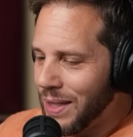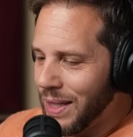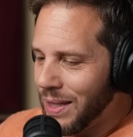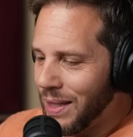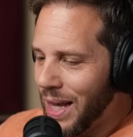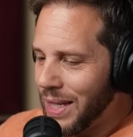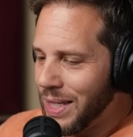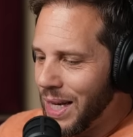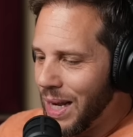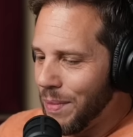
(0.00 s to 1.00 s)
I'll take the
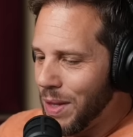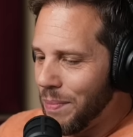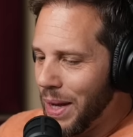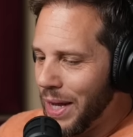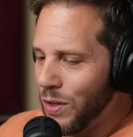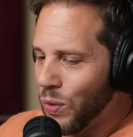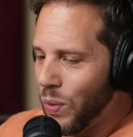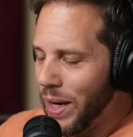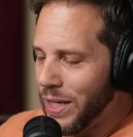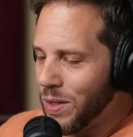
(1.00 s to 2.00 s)
last name of the man who
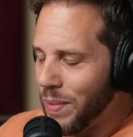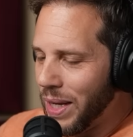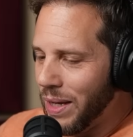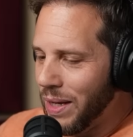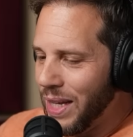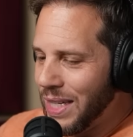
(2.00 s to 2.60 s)
raised me.